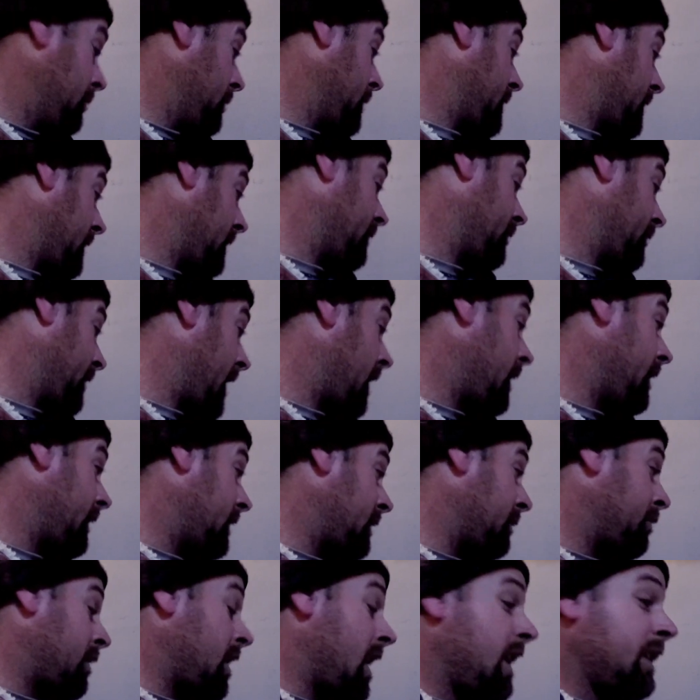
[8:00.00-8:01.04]
which is very
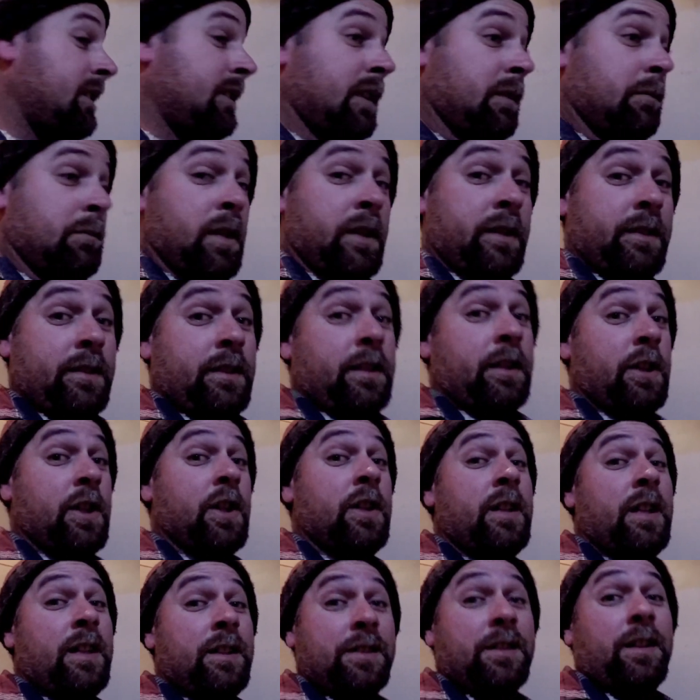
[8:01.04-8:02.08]
surprising, but the
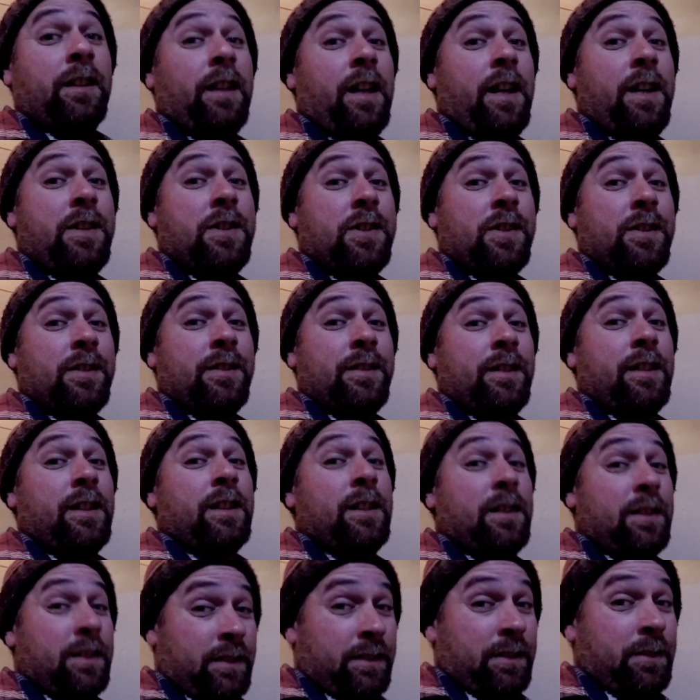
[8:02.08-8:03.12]
good insulation
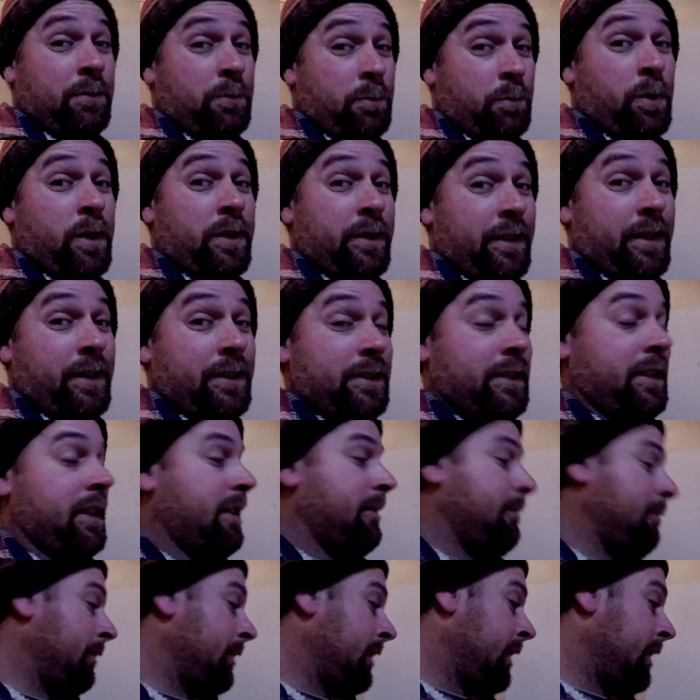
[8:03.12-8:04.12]
is what does that.